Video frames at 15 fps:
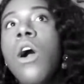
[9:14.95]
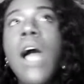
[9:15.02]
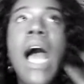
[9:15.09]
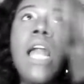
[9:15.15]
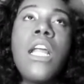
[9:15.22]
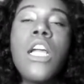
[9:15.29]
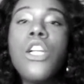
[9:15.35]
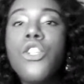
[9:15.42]

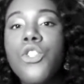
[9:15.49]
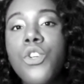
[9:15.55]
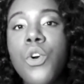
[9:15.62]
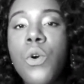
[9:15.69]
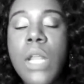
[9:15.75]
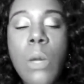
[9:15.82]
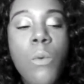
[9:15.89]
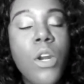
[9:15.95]
out of
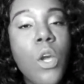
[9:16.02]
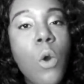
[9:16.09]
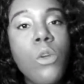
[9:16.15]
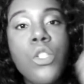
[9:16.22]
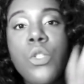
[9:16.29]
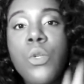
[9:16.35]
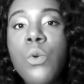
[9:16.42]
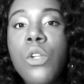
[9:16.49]
control. They don't want to go
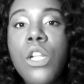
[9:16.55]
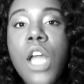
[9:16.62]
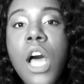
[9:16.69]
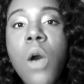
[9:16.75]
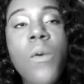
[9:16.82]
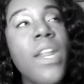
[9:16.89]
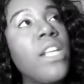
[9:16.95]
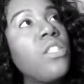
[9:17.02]
too
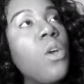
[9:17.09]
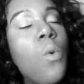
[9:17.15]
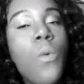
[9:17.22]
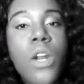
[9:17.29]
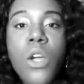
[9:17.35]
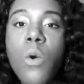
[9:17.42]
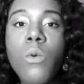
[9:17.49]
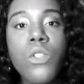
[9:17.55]
low, and they don't
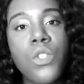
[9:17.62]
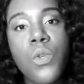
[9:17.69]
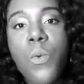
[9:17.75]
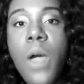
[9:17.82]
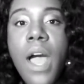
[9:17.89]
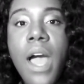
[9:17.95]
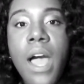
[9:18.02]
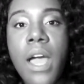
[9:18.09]
want to go too
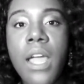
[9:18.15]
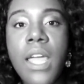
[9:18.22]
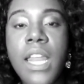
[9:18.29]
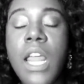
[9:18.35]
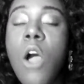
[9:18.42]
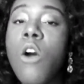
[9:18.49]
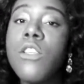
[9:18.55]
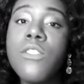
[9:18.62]
high. And
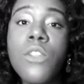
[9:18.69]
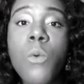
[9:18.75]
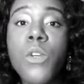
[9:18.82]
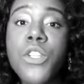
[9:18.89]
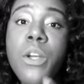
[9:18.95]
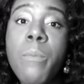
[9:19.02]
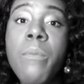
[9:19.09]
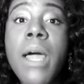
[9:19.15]
they also don't want
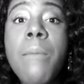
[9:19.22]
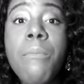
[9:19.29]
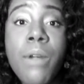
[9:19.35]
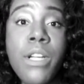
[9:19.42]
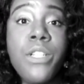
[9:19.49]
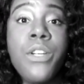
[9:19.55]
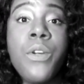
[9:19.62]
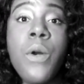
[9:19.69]
your blood
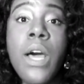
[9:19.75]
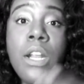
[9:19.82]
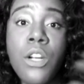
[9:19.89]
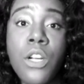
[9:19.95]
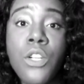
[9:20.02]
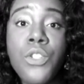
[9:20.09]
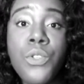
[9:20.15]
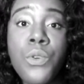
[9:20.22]
pressure to go out of
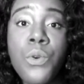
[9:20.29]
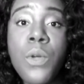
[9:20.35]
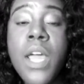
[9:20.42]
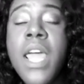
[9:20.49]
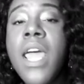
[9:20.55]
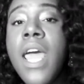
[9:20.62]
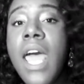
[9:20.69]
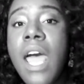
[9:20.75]
control.
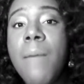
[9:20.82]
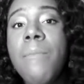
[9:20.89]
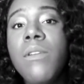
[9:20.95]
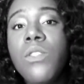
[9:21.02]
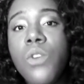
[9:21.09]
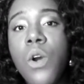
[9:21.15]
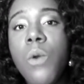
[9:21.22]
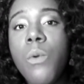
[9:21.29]

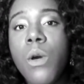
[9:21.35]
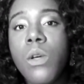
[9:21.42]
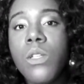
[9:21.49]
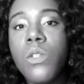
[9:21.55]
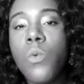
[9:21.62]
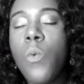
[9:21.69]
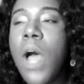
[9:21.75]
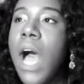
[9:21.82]

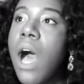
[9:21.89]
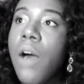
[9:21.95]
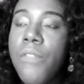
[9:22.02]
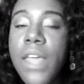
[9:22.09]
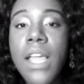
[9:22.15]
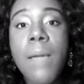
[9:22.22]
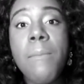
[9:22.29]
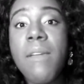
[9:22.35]
Epidurals, while
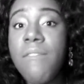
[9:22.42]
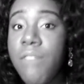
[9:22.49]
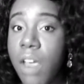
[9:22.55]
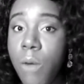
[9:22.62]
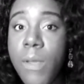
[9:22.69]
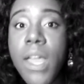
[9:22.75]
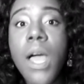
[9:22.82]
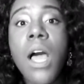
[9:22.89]
they can be
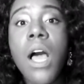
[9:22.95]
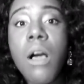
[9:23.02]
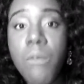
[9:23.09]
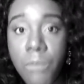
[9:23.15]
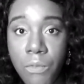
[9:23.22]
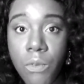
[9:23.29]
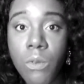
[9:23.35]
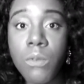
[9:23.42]
very
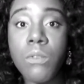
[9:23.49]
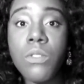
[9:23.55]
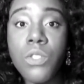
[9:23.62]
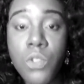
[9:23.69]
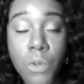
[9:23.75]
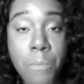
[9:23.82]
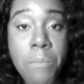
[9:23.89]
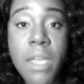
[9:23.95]
helpful
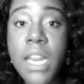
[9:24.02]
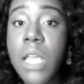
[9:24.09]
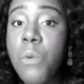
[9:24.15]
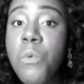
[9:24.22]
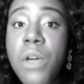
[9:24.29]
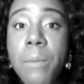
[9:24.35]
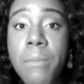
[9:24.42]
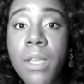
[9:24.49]
to many
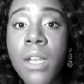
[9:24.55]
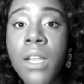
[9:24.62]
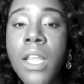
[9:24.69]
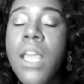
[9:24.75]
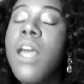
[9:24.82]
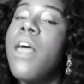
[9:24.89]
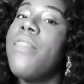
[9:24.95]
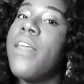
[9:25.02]
women,
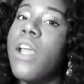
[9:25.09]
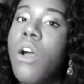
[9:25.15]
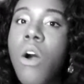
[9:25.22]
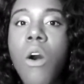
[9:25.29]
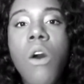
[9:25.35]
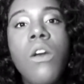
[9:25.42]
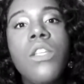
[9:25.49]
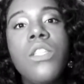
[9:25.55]
they can
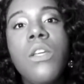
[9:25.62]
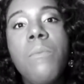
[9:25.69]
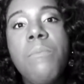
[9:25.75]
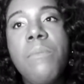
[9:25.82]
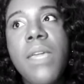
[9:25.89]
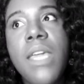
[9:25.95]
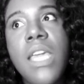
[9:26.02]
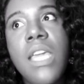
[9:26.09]
also
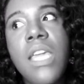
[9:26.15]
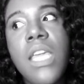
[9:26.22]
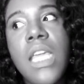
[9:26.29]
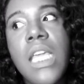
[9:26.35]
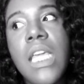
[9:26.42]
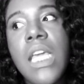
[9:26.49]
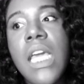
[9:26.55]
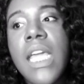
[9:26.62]

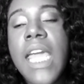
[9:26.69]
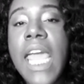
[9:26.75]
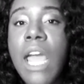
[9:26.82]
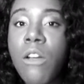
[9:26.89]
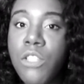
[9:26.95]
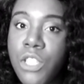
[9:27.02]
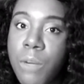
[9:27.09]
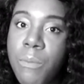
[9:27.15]
be
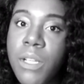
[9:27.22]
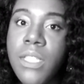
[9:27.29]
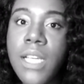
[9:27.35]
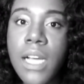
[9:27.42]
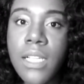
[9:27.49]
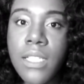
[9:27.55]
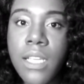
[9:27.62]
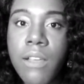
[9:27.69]

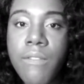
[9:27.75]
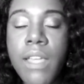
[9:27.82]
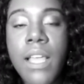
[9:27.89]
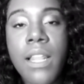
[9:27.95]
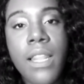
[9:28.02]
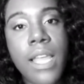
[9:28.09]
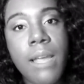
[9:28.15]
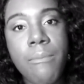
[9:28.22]
counterproductive
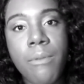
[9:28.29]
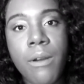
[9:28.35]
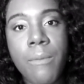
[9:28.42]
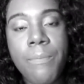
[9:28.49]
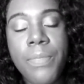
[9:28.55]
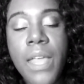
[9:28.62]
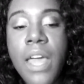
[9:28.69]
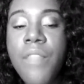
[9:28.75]
in labor.
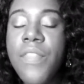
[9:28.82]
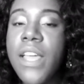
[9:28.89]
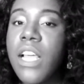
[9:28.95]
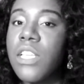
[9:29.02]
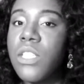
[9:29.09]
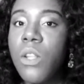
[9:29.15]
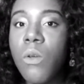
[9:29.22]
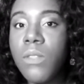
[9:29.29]
They
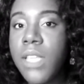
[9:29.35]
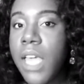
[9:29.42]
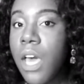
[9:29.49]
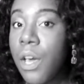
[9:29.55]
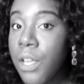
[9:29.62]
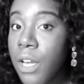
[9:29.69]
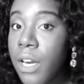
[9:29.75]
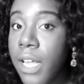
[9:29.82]
can slow
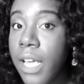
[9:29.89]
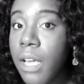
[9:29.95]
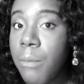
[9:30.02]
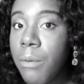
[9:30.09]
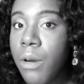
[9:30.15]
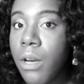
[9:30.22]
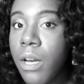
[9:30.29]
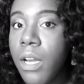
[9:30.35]
down your
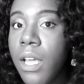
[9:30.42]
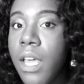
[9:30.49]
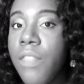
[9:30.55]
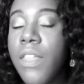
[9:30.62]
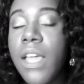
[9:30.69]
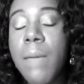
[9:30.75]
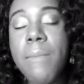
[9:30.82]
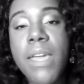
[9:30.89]
labor.
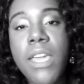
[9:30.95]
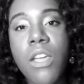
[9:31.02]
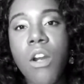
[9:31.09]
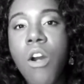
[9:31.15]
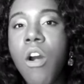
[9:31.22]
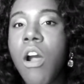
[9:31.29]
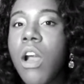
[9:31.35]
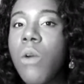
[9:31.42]
They can make your
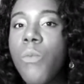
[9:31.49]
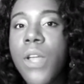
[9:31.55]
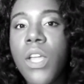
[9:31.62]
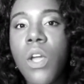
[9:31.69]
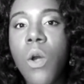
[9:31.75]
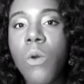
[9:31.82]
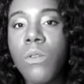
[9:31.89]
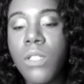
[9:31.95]
heart rate
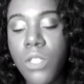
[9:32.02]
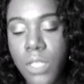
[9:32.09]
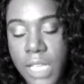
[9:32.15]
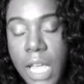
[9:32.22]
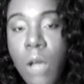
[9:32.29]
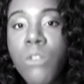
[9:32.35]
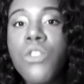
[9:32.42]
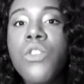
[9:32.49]
go
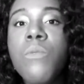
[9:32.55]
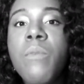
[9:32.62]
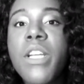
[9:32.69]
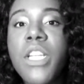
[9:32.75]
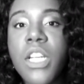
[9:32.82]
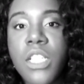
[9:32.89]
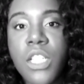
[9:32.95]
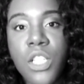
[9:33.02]
down too
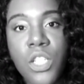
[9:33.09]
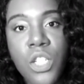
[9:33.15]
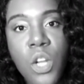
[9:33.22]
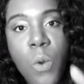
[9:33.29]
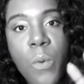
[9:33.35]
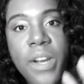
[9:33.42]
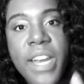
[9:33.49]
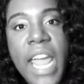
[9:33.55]
much because it's
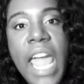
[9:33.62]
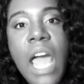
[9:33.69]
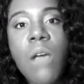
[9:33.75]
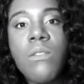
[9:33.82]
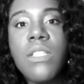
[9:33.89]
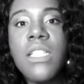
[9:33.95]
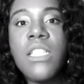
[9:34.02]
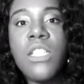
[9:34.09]
slowing down.
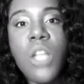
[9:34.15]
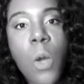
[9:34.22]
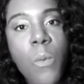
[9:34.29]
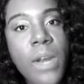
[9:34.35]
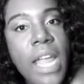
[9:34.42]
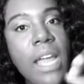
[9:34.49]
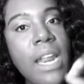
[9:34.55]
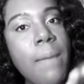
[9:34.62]
It's
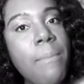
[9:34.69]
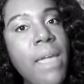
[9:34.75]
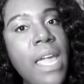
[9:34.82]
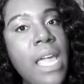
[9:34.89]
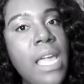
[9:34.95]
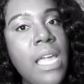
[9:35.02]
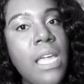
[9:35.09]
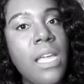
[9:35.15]
slowing down that
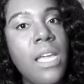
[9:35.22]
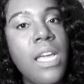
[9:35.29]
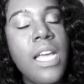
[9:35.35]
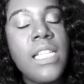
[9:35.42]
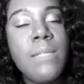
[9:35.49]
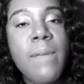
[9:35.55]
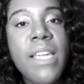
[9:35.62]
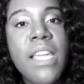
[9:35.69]
pain.
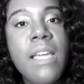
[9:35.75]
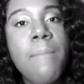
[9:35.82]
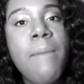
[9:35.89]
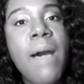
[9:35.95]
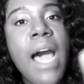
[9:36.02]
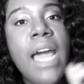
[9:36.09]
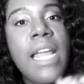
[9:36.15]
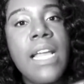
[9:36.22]
It's making your
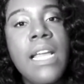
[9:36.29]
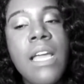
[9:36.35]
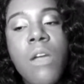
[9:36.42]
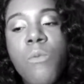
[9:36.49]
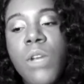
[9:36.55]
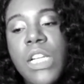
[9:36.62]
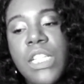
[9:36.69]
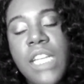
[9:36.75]
body
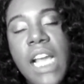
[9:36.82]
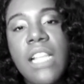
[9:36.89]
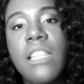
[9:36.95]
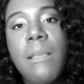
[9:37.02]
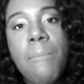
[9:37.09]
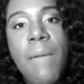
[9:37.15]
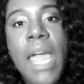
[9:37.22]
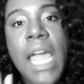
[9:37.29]
reject
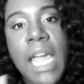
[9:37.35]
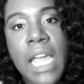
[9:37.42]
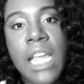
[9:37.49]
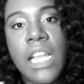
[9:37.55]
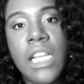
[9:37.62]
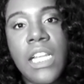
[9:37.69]
the pain.